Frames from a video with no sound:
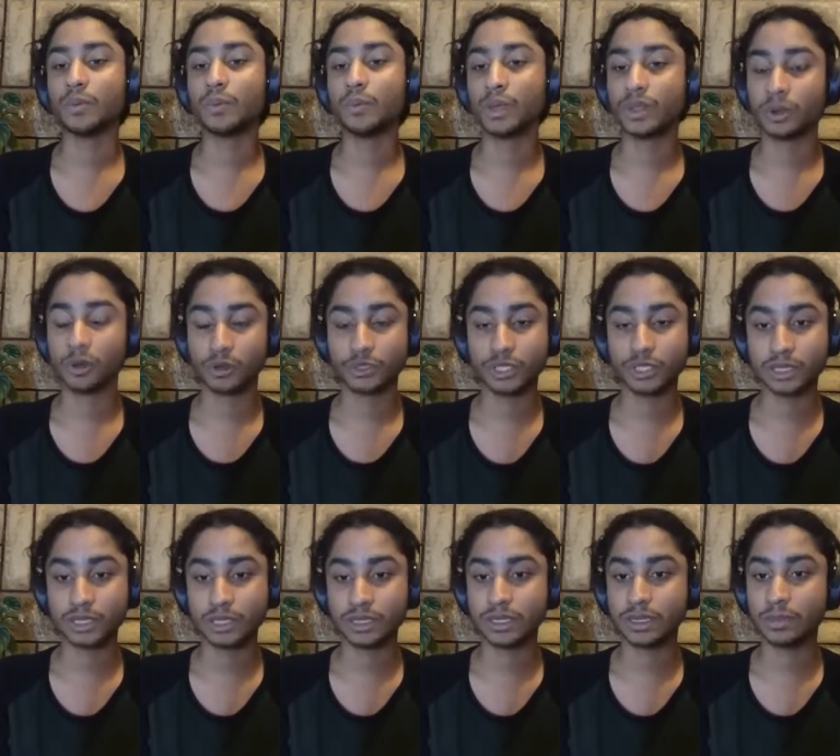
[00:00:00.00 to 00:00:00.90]
with
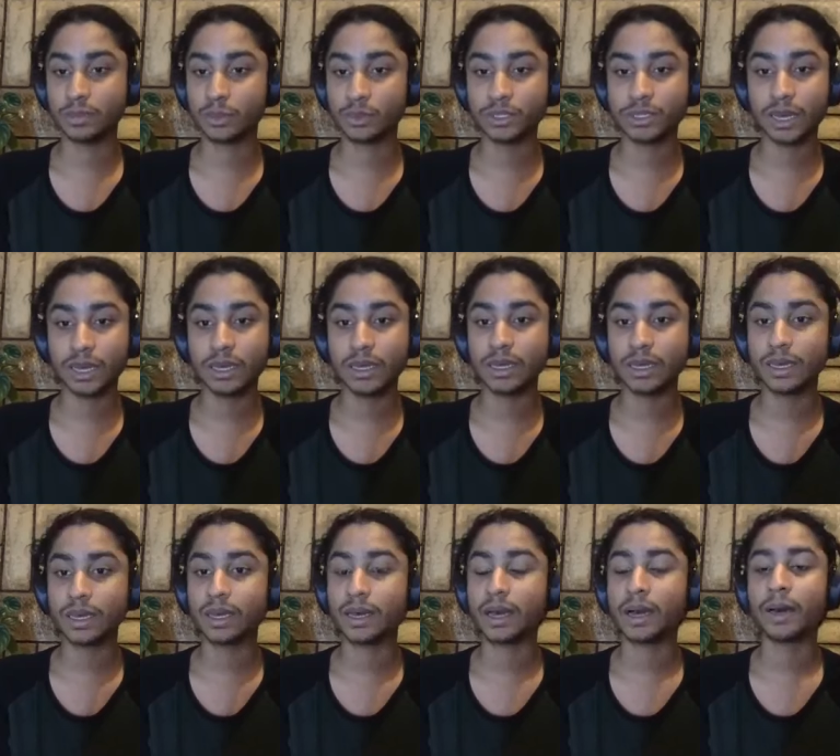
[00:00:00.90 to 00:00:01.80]
logistics and the book
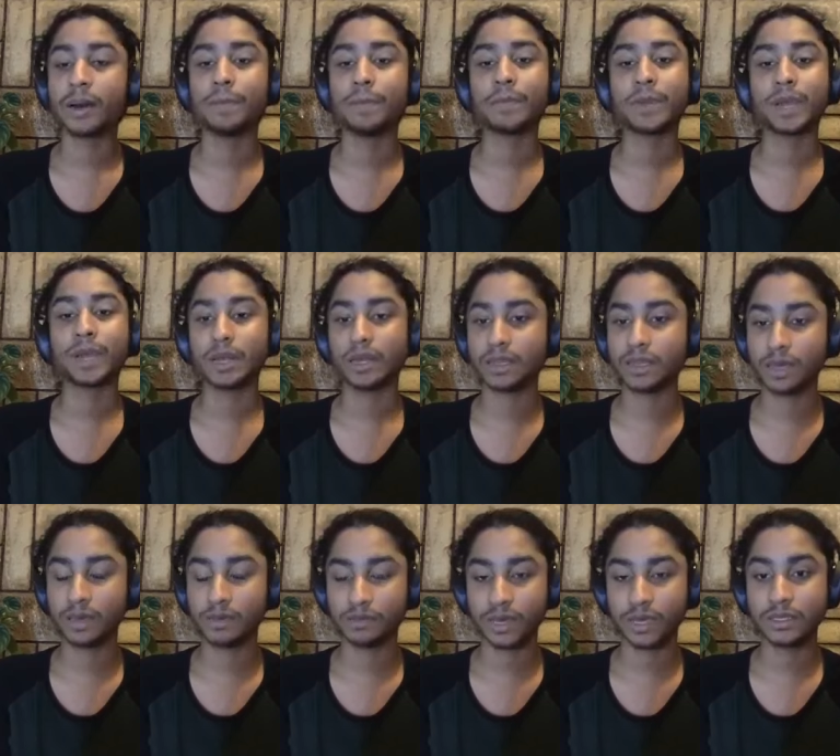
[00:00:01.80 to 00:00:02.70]
signing, um, planning the
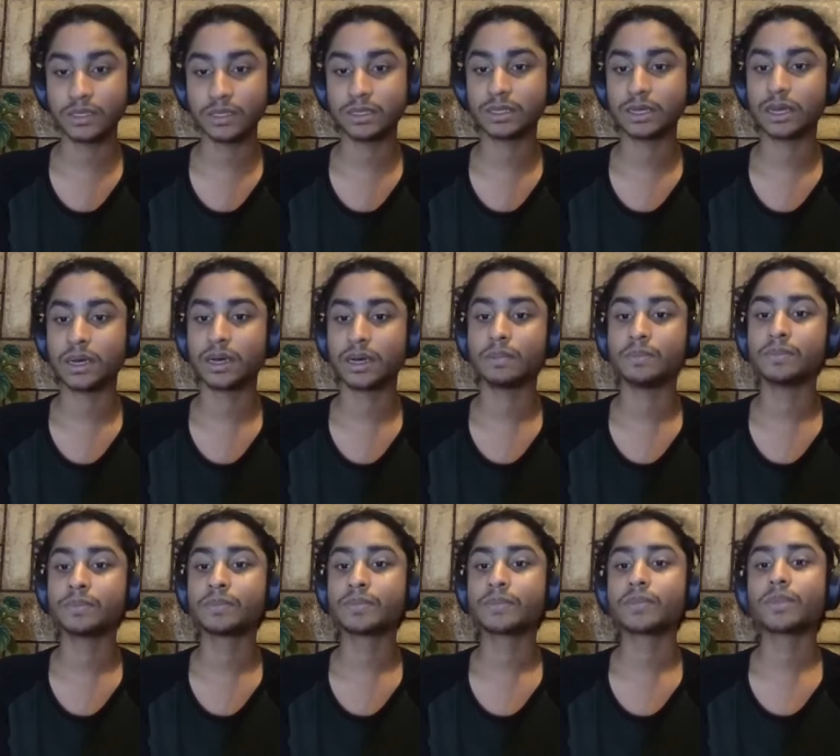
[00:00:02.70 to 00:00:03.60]
event, um,
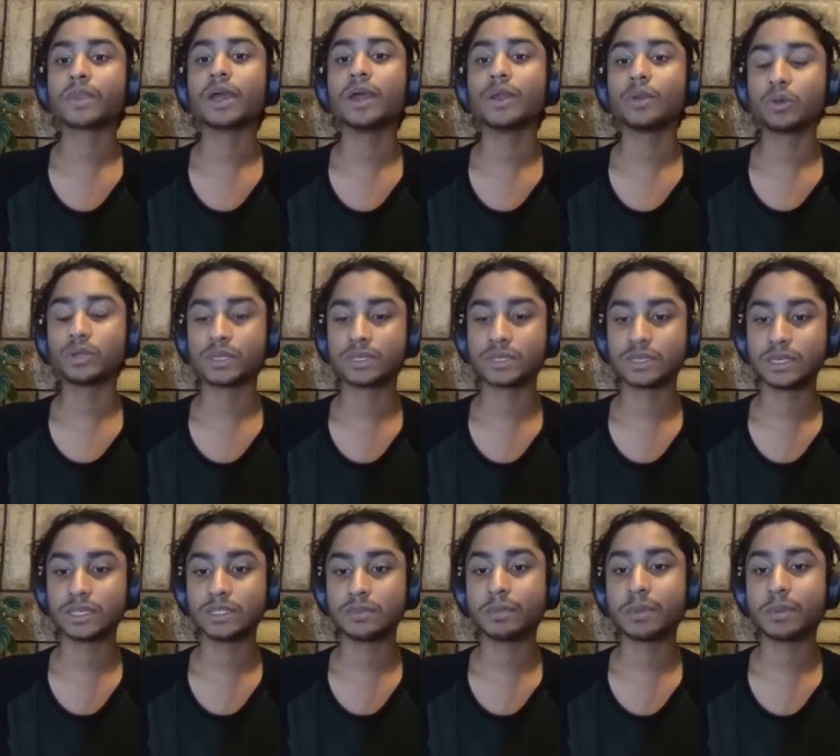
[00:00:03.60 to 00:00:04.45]
and all these things.